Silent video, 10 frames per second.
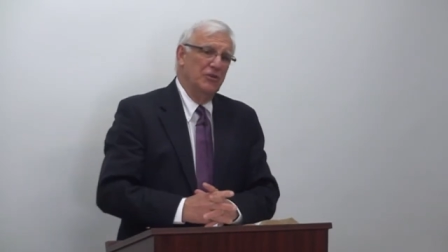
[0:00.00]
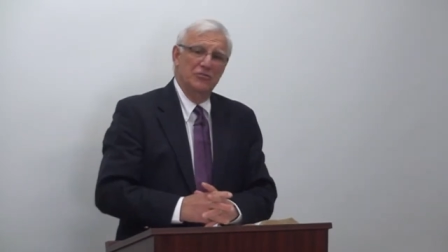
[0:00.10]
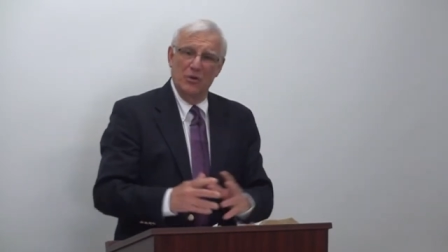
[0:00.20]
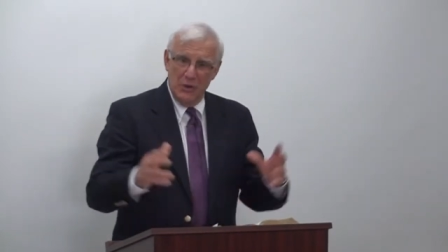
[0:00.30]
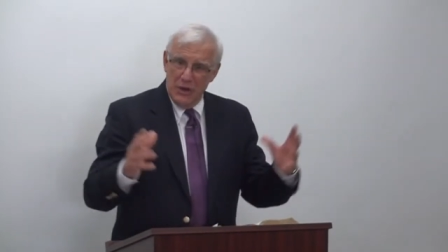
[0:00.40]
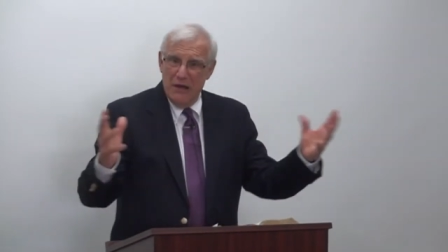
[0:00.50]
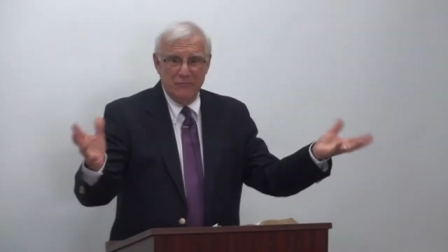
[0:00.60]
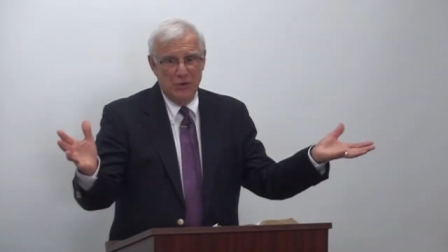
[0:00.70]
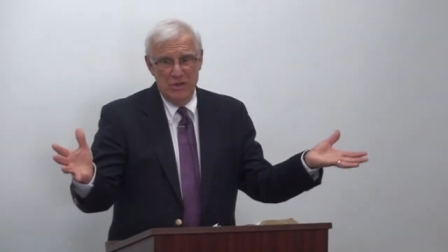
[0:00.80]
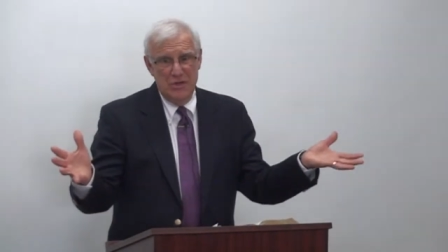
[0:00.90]
It's a
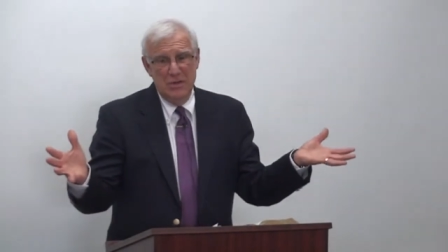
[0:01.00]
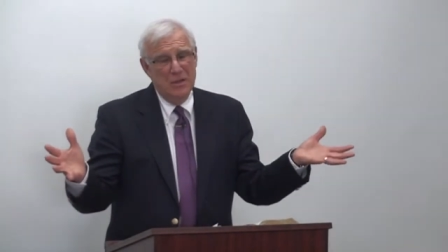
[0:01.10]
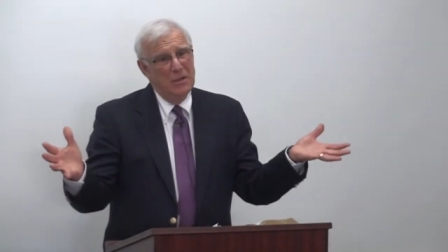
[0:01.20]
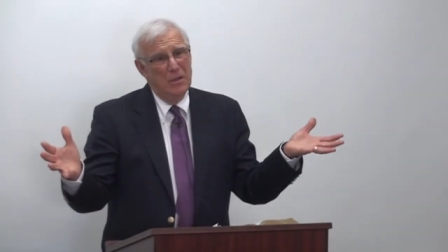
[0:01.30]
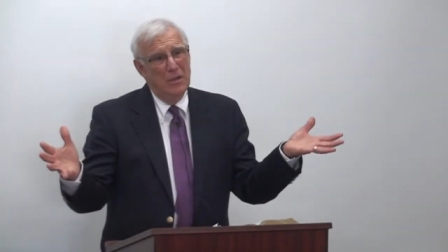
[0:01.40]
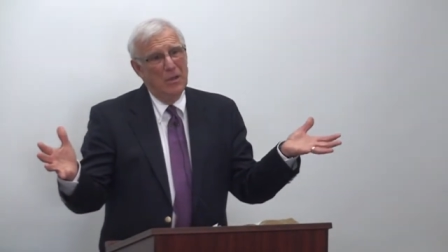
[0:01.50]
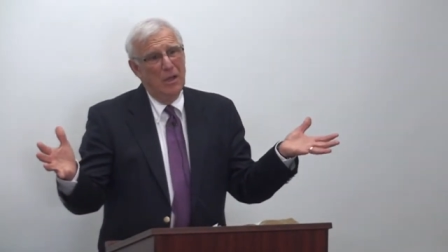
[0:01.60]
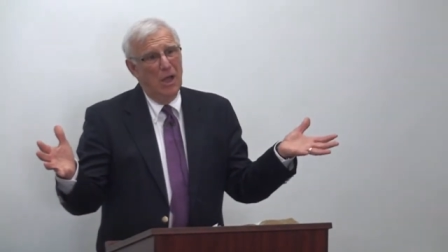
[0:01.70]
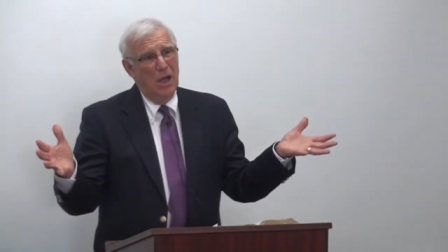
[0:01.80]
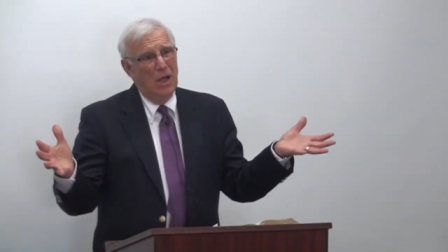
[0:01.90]
lovely,
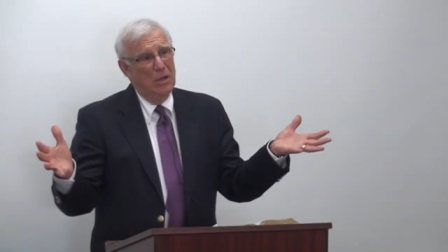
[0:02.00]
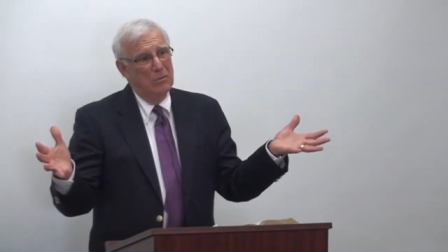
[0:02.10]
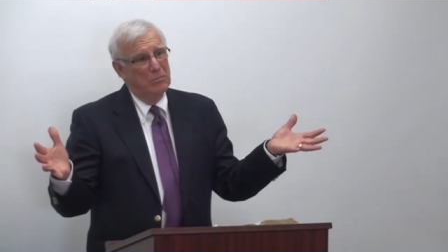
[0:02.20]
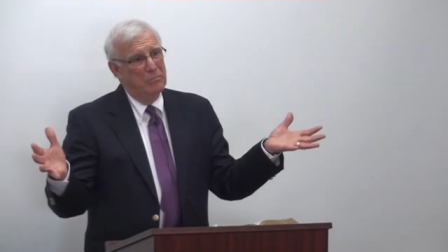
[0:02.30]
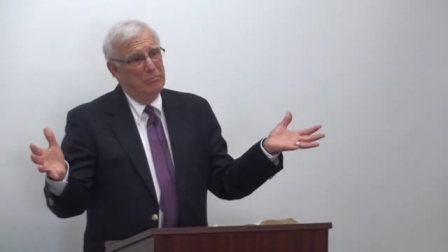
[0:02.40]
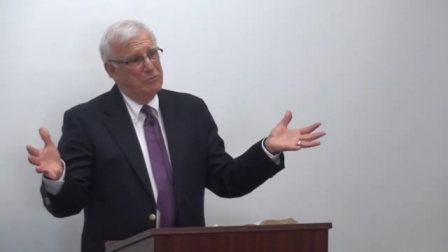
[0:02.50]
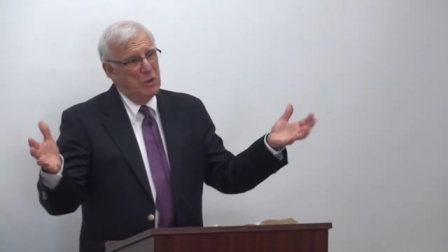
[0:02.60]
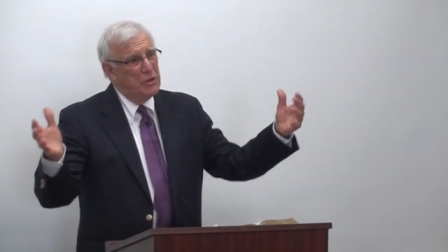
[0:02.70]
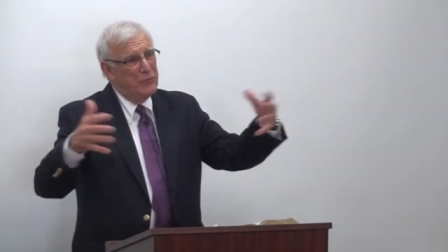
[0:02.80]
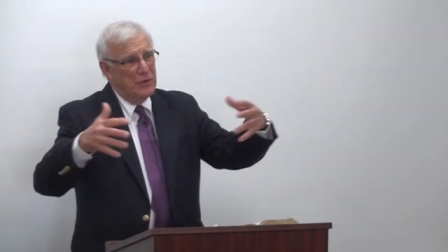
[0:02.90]
uh,
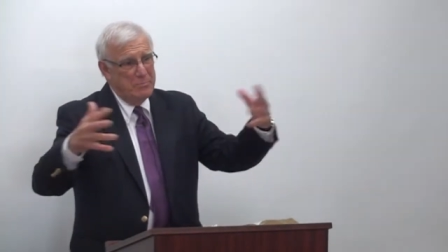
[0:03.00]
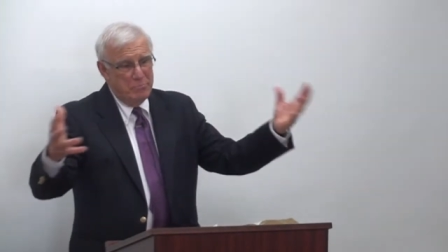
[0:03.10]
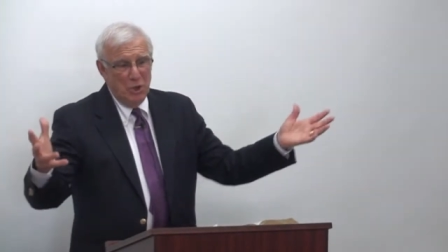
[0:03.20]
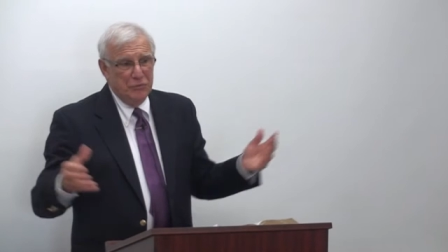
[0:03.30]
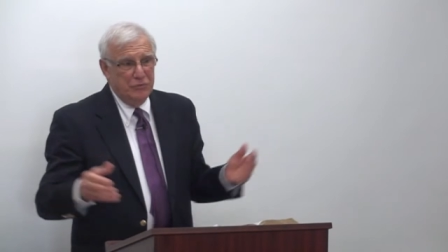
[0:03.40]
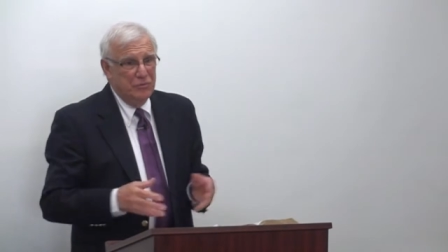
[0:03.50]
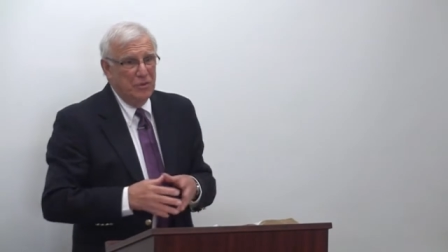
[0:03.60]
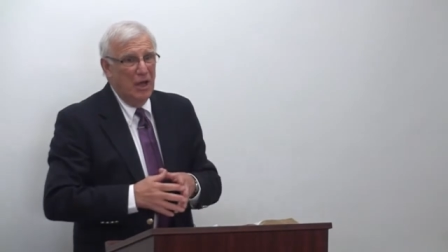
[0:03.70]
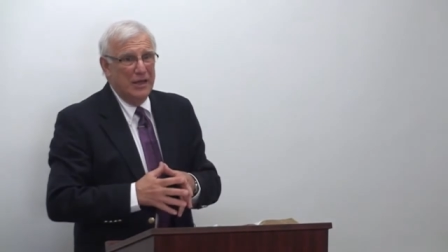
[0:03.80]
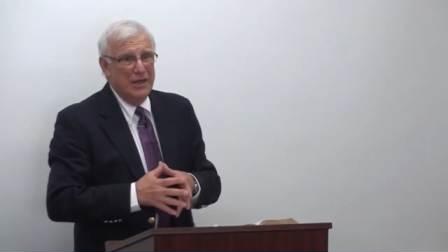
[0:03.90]
beautifully built
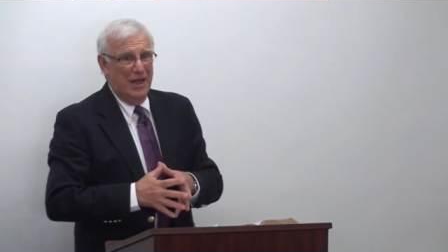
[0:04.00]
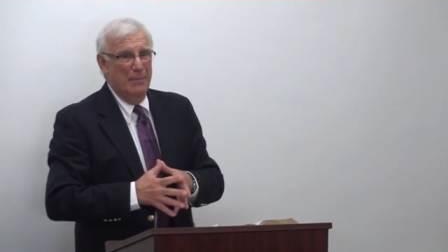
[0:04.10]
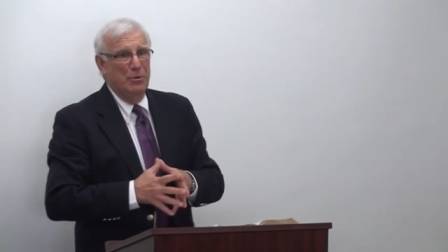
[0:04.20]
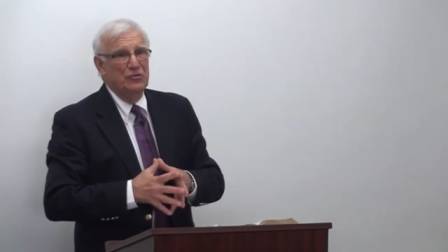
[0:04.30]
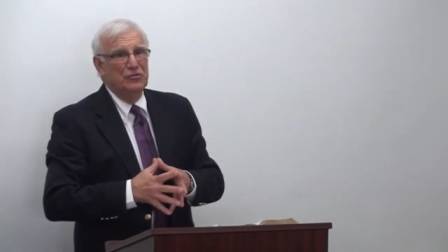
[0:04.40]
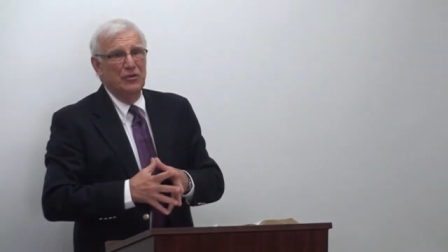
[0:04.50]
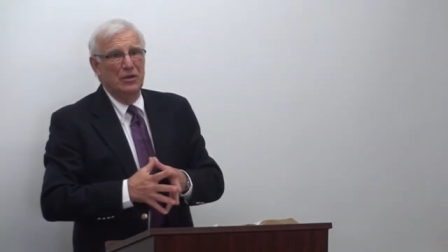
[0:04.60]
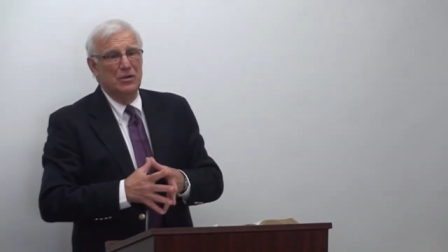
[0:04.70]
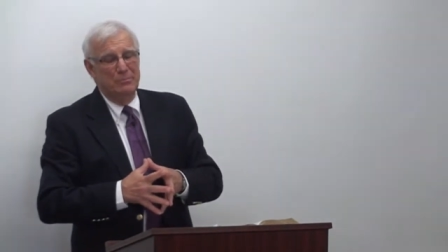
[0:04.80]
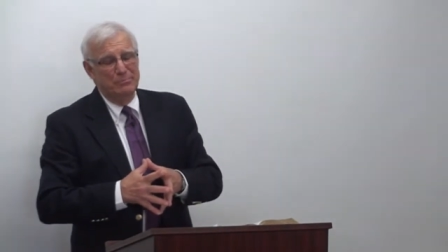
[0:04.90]
campus
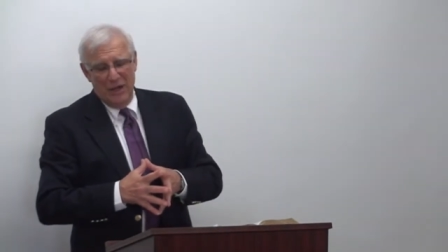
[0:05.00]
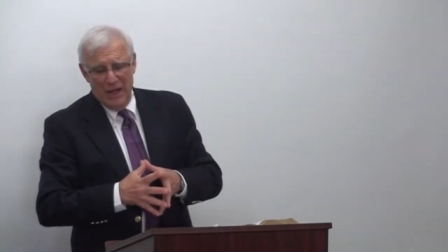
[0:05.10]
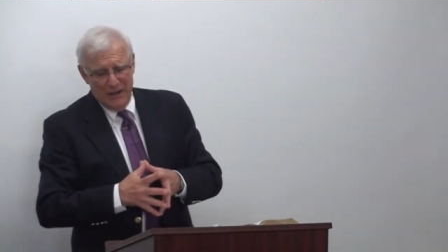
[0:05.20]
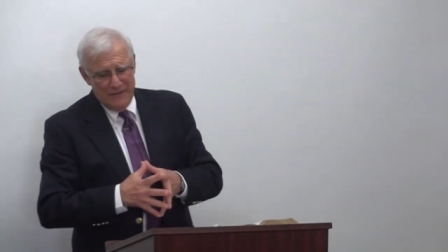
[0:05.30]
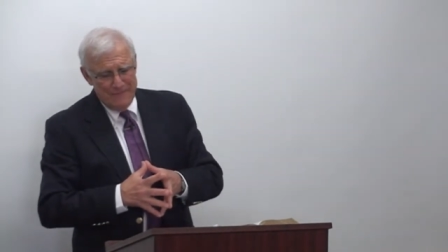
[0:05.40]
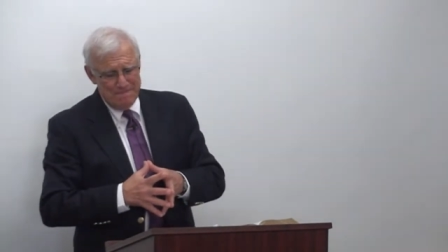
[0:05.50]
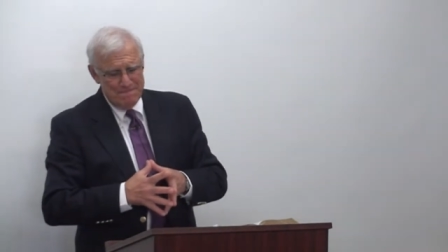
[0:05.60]
in Kampala.